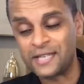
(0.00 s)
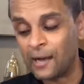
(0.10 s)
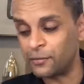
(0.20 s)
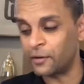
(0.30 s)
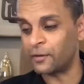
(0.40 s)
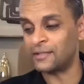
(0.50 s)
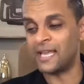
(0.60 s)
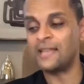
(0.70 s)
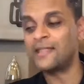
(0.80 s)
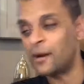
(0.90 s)
out there and
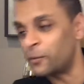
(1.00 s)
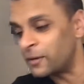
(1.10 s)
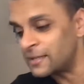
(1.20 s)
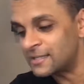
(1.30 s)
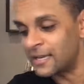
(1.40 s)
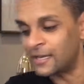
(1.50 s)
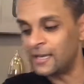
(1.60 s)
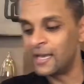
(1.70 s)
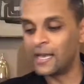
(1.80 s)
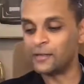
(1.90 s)
take that risk and
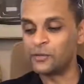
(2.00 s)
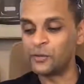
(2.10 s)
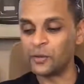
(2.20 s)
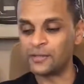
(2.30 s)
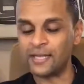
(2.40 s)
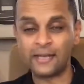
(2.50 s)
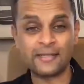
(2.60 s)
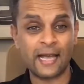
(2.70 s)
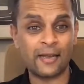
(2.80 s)
do those things